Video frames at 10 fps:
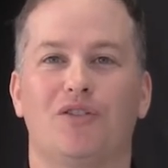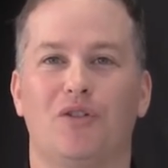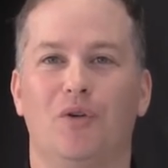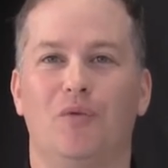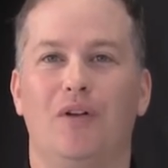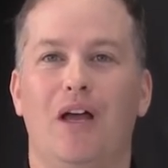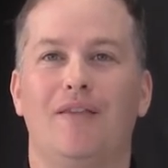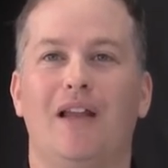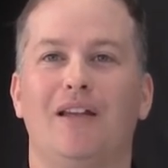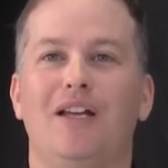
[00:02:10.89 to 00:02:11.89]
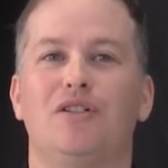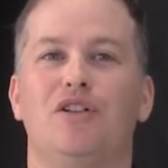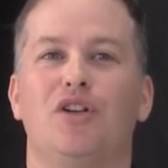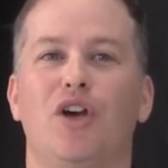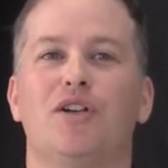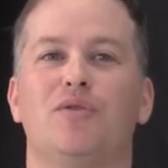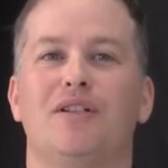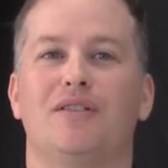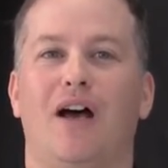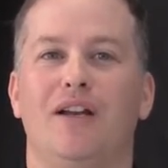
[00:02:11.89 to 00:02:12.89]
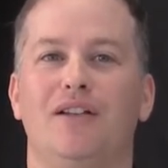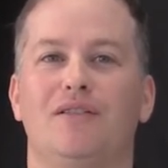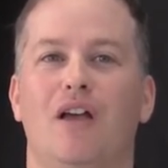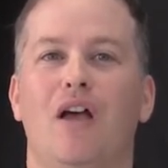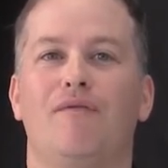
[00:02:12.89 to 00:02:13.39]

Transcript: school that lead to tertiary studies,